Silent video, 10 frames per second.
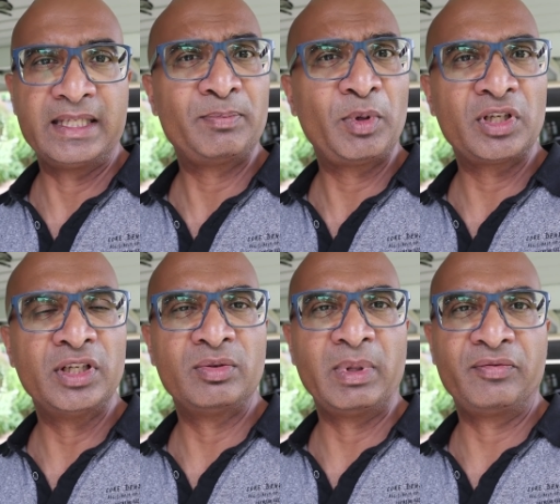
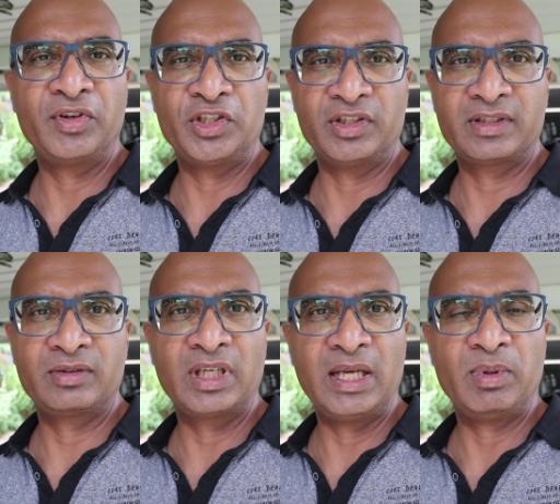especially to my fridges,
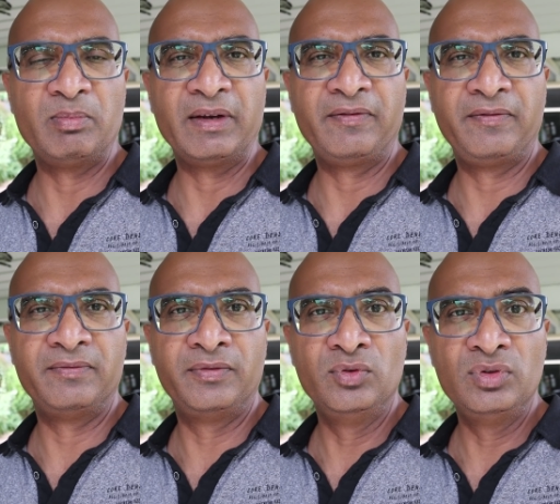to keeping my
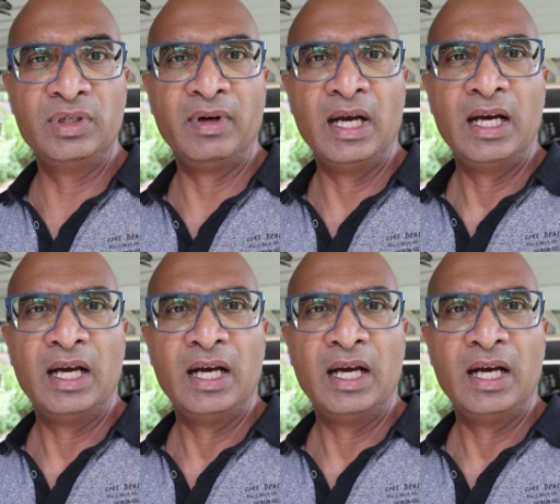food